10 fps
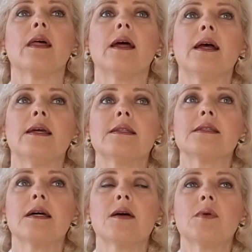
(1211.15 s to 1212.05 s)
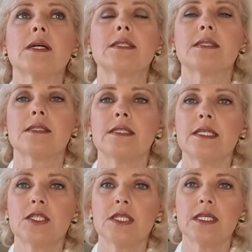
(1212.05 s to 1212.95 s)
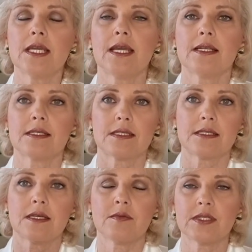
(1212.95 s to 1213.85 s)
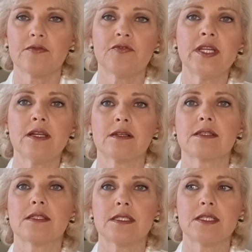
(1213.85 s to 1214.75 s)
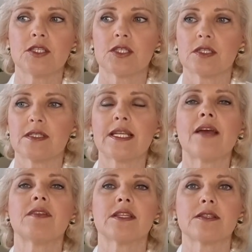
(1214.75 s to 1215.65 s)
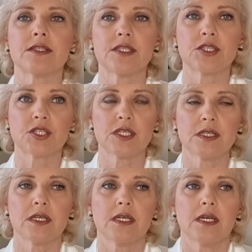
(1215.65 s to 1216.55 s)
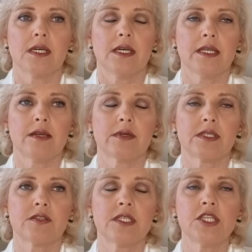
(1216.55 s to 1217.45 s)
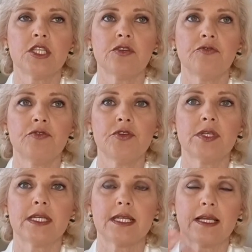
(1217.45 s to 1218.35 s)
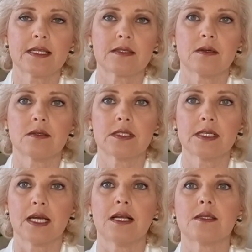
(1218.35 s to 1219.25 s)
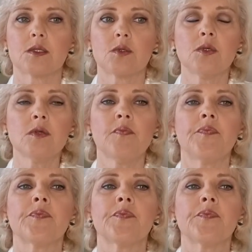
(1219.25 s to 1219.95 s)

And I was I was a freelance teacher, traveling teacher, and I was teaching flute at Alexandra High School.